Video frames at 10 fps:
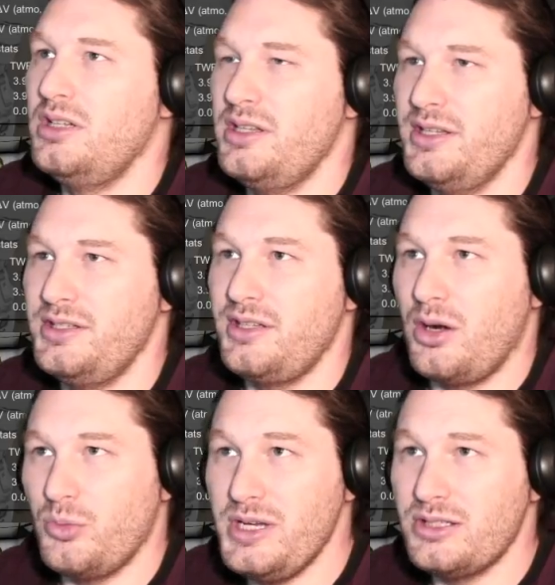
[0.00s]
This is
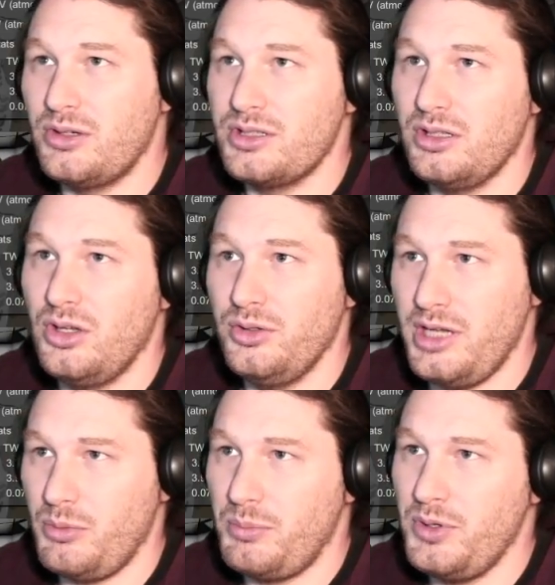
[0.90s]
our resource alone
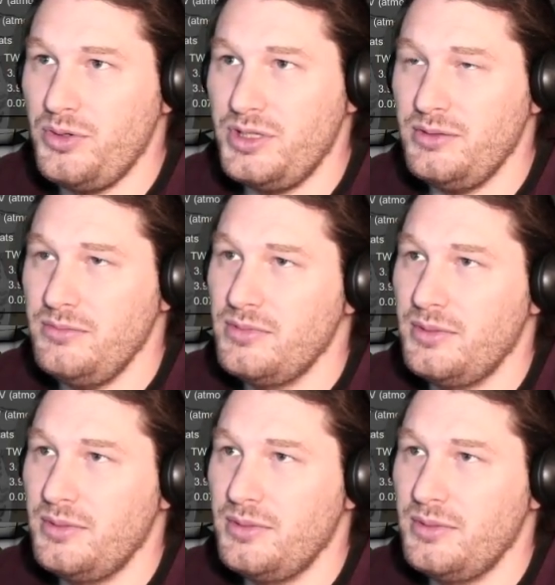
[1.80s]
that we're producing.